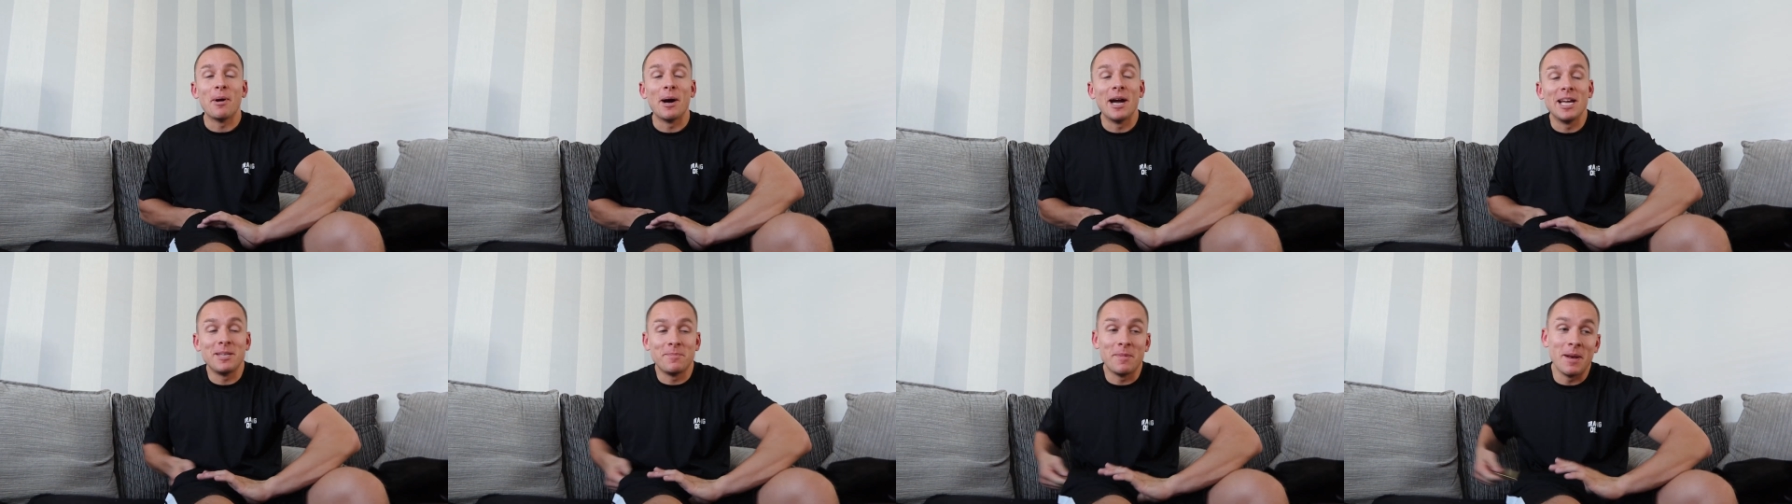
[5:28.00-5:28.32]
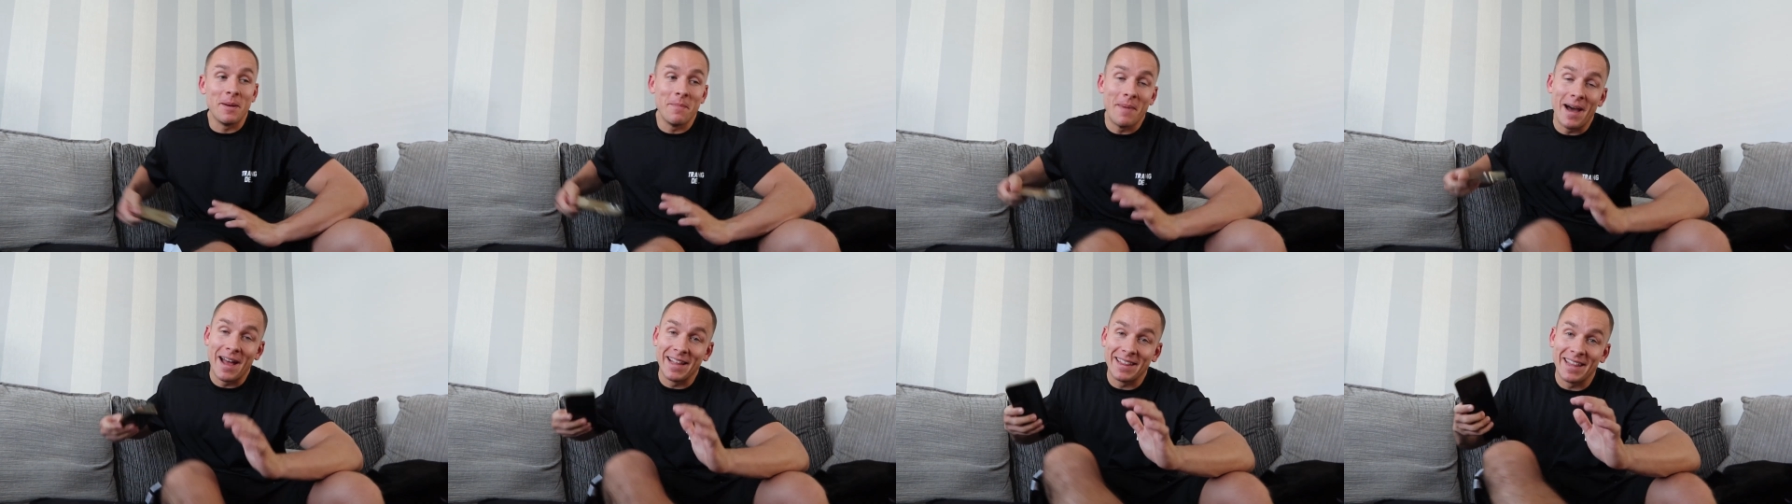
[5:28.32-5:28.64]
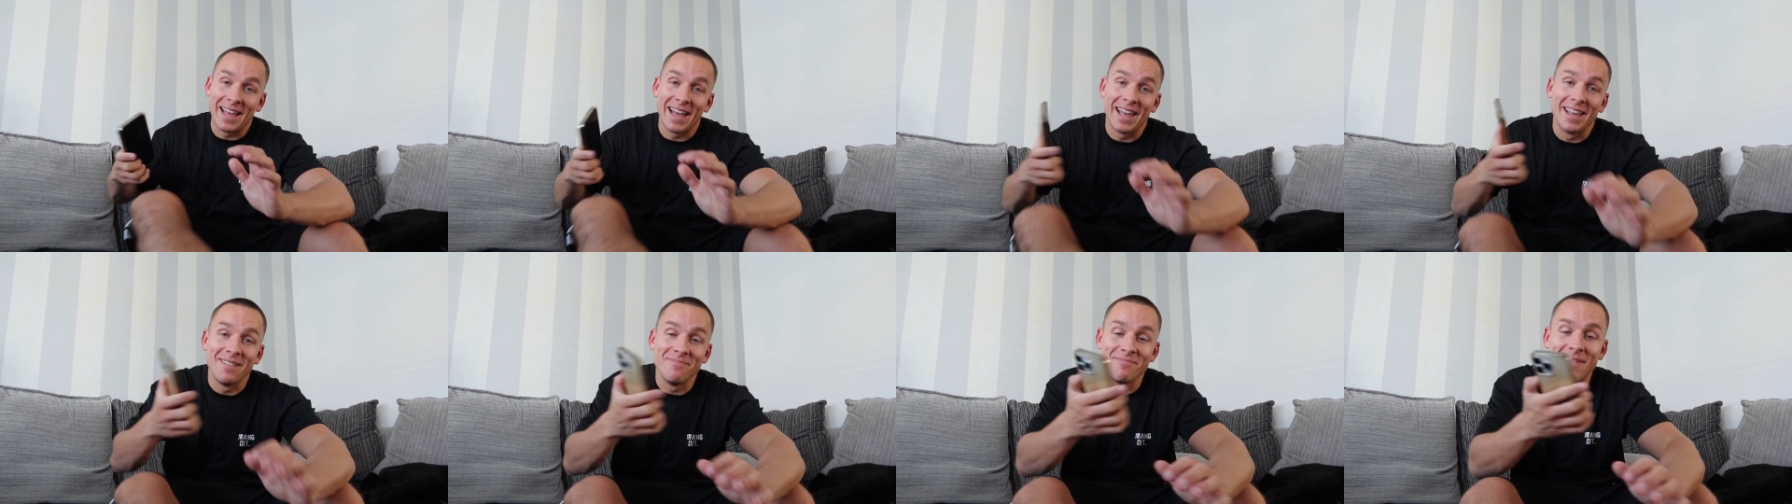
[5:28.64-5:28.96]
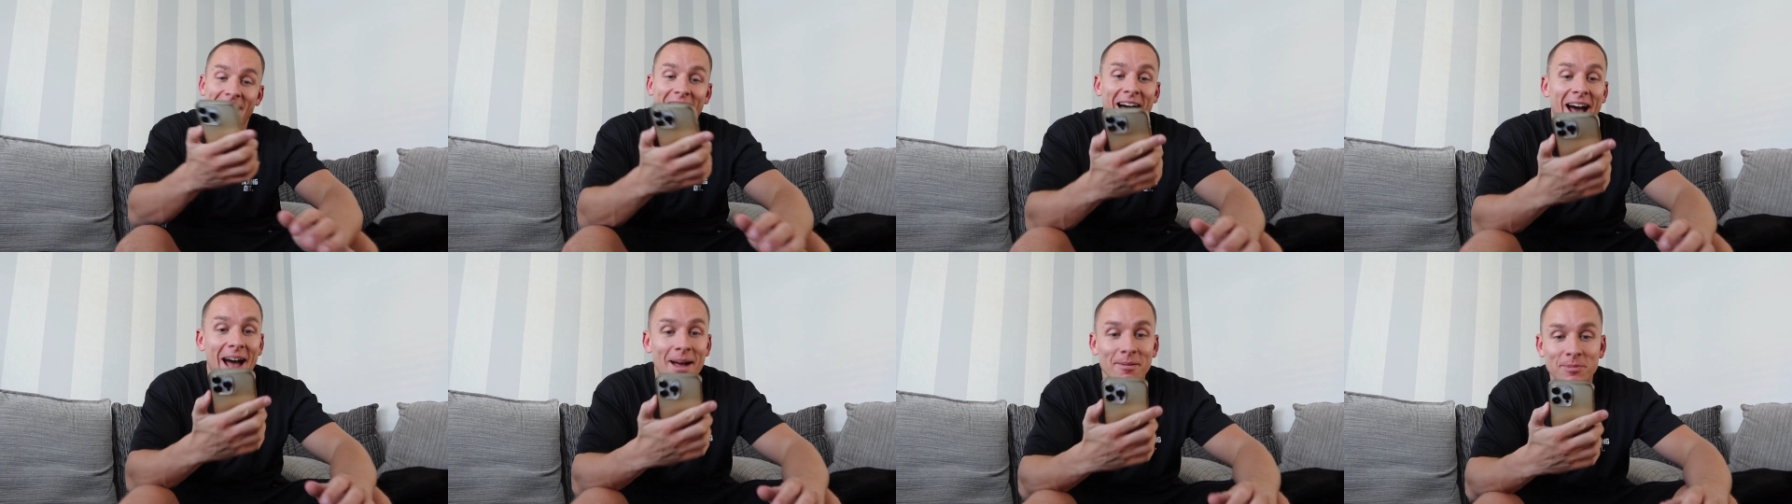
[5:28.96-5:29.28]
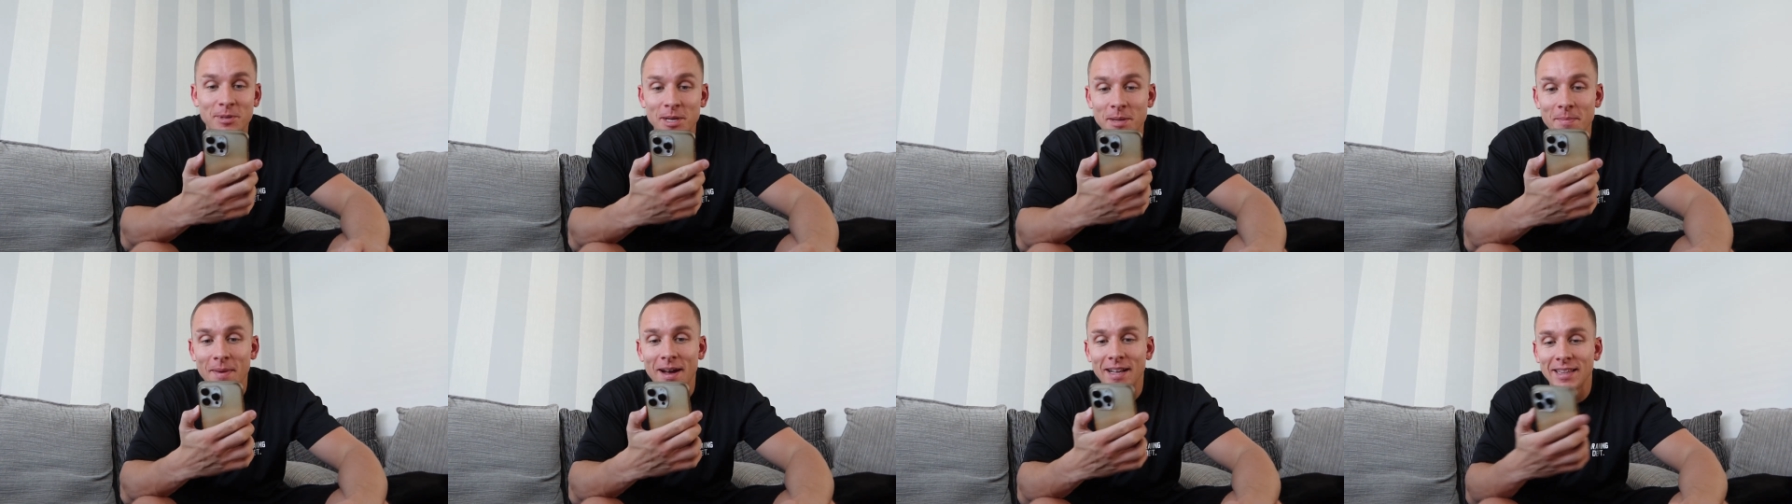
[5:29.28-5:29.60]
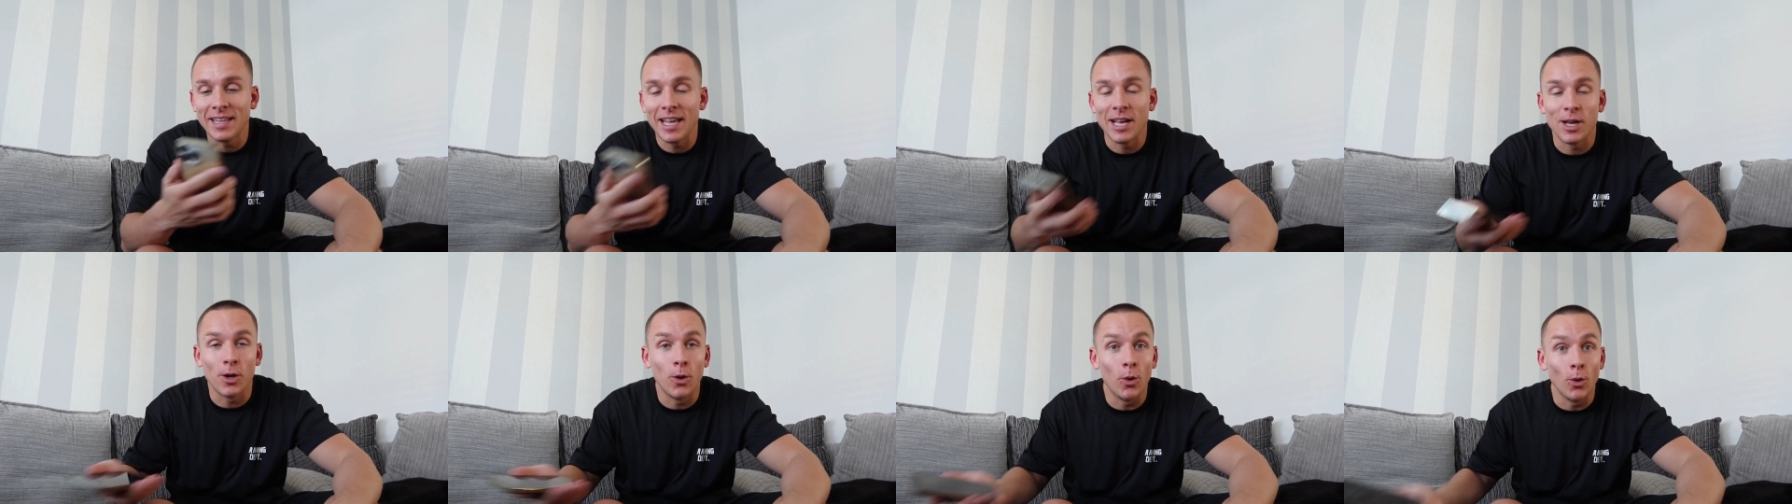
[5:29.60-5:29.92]
but it's been a mad day, absolutely
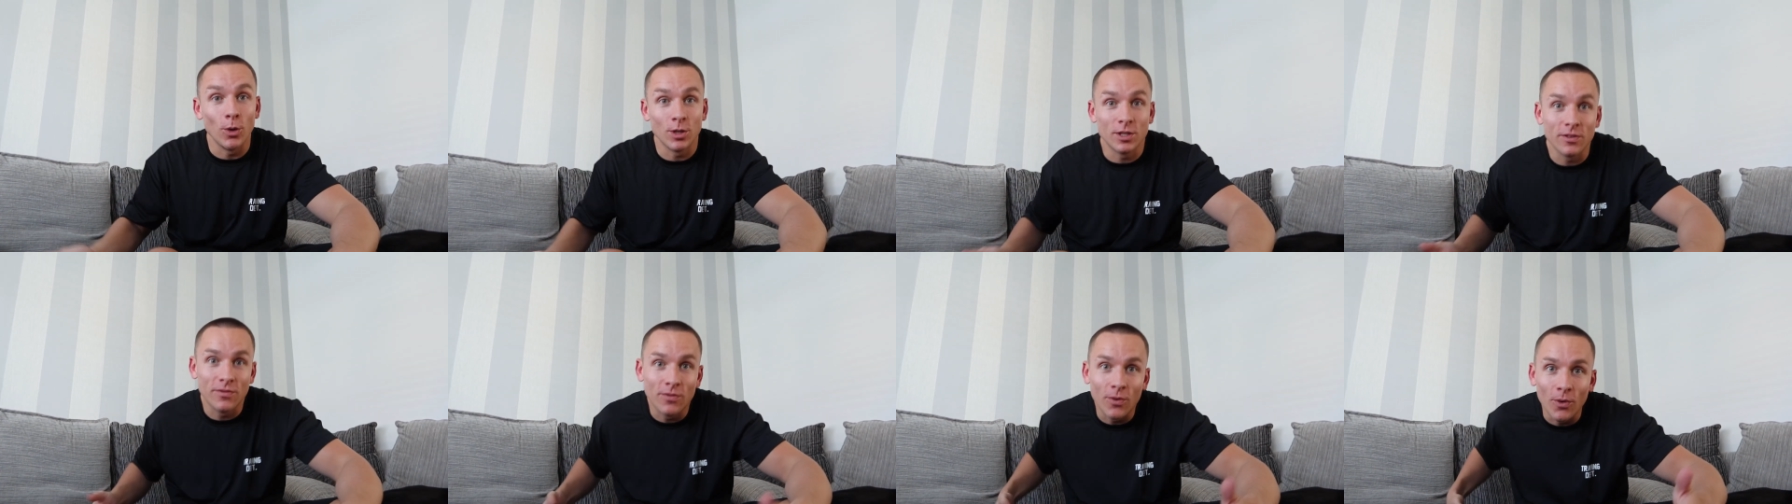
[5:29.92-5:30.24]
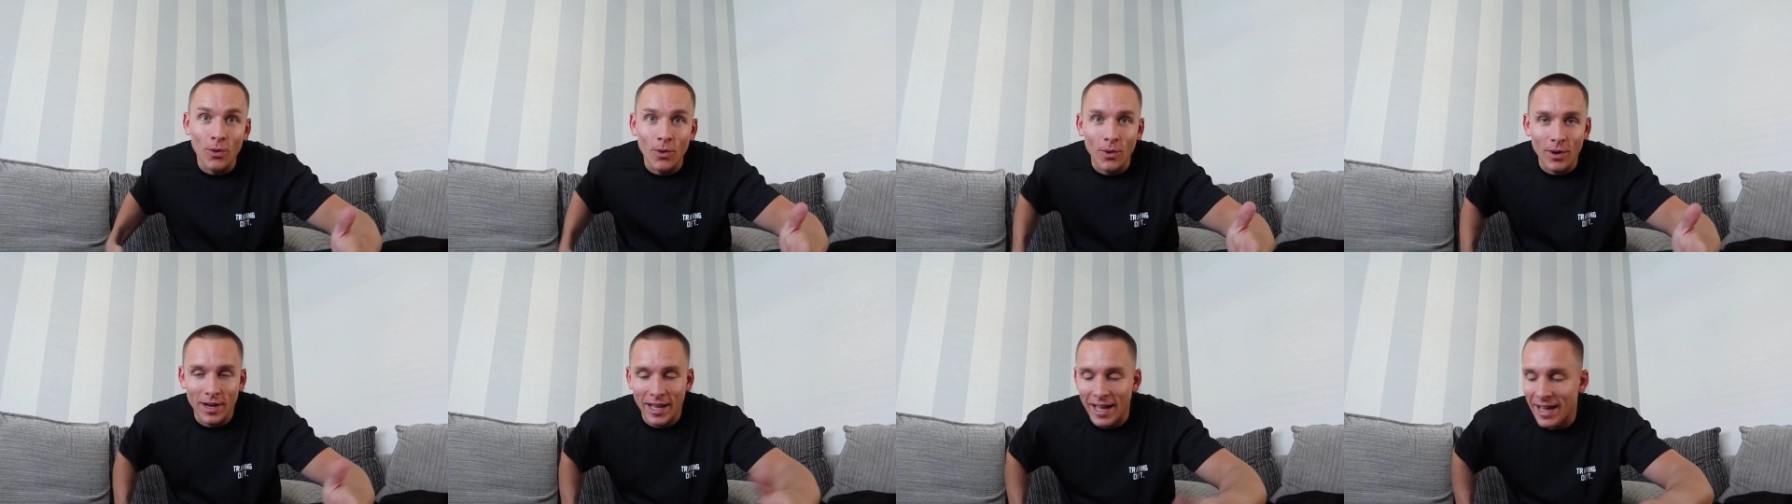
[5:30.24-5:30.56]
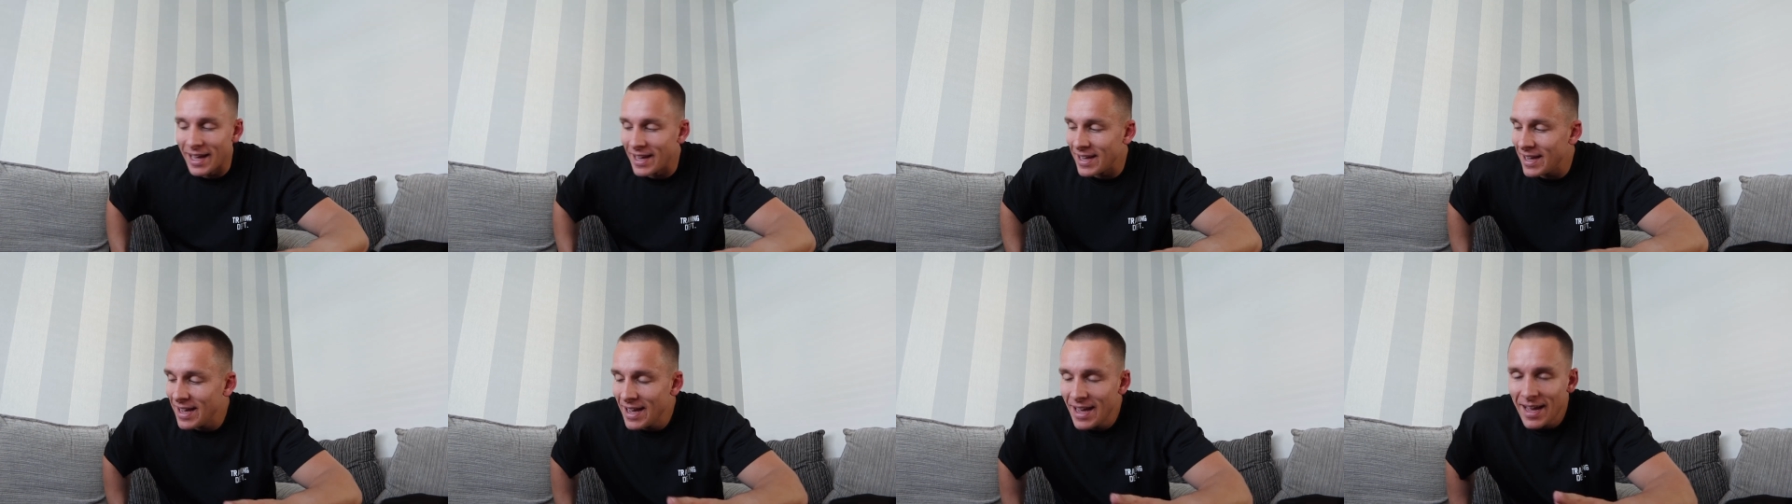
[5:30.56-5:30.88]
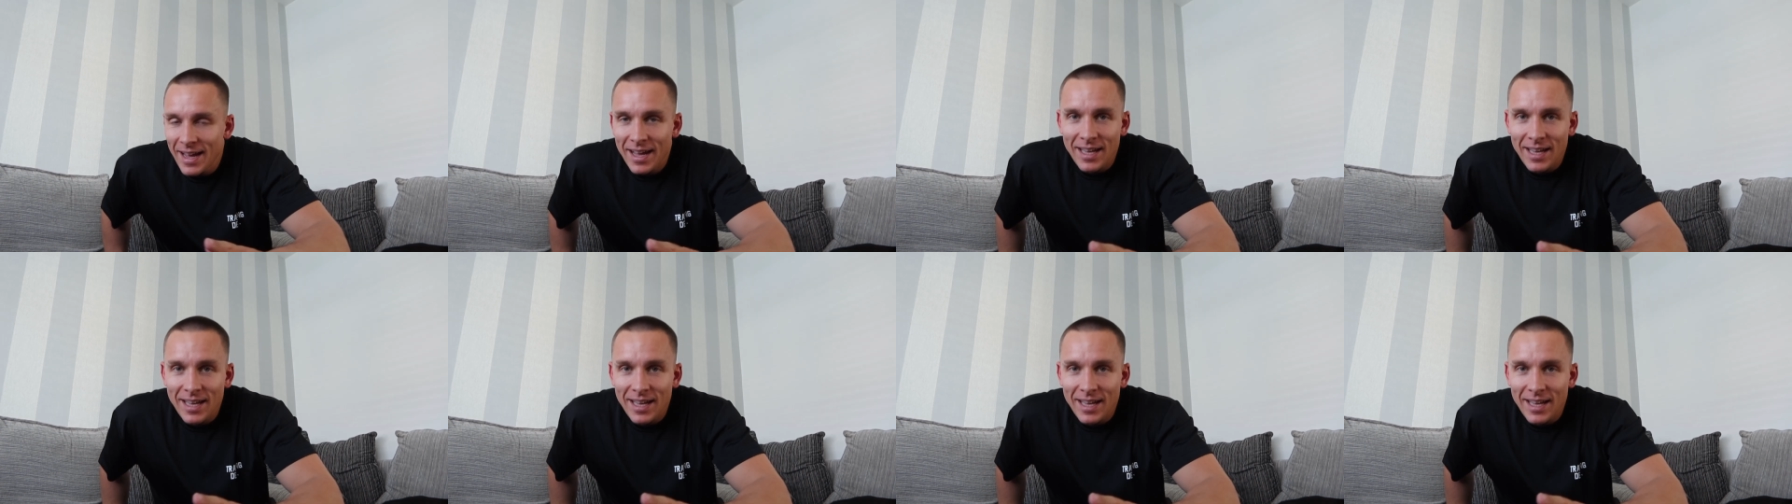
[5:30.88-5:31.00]
mad day, quarter to four, okay?